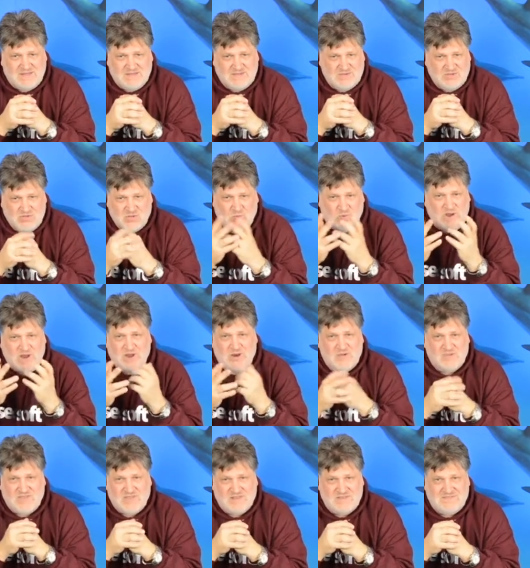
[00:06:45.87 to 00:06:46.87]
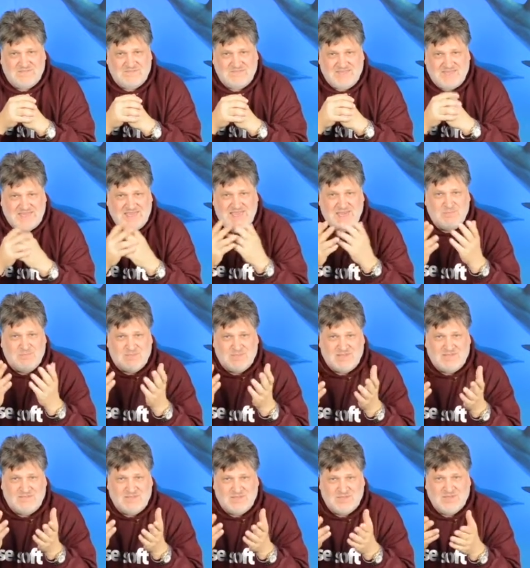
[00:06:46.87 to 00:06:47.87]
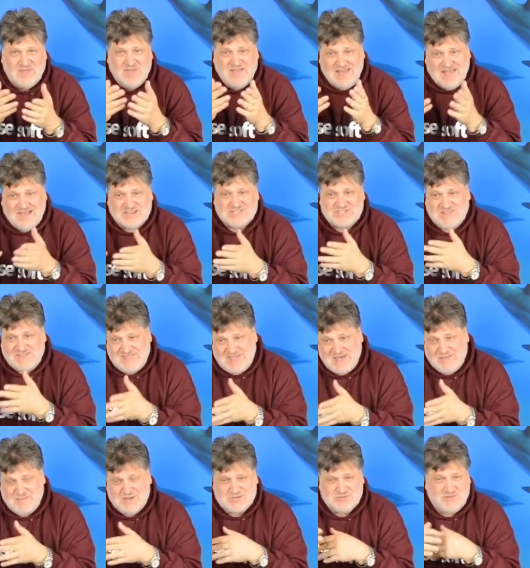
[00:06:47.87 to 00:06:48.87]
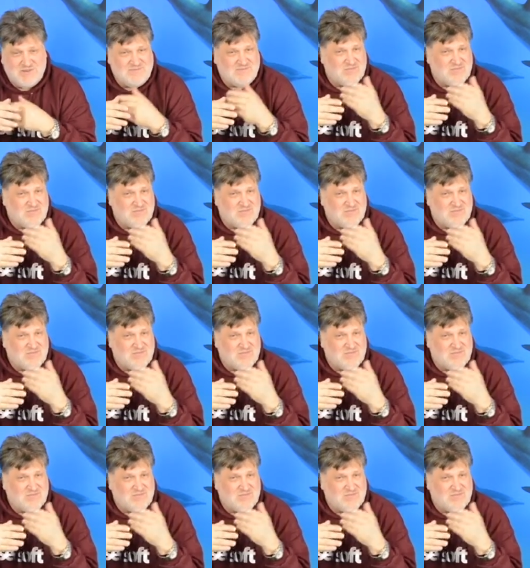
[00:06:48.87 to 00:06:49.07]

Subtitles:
swear that they can't believe it's actually that much weight.